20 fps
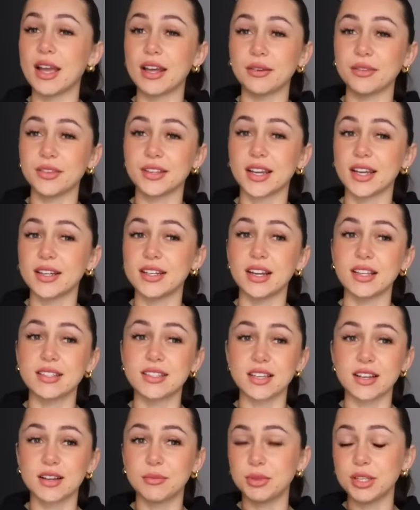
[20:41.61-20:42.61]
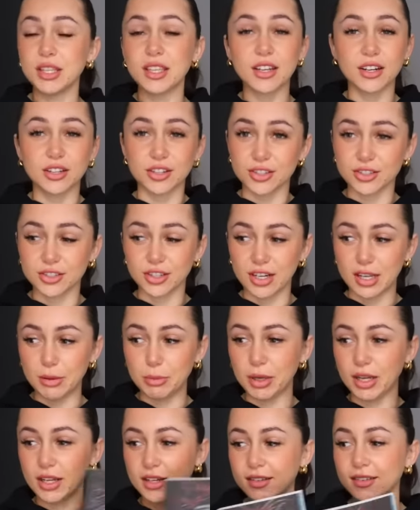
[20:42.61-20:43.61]
I don't think I did because I completely understood it,
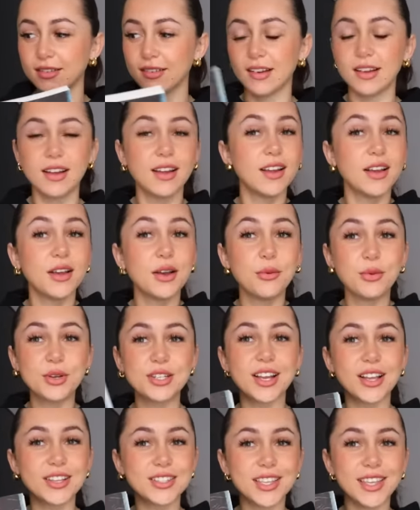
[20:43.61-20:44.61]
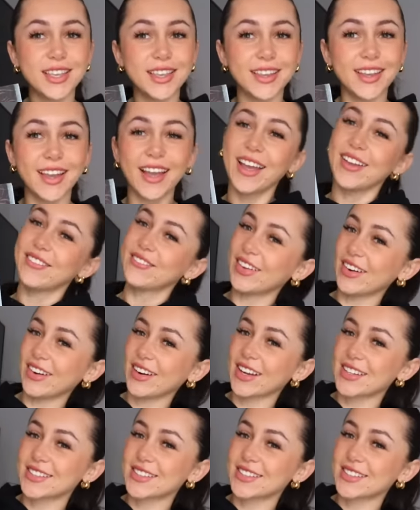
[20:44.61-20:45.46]
but we shall see. I'm very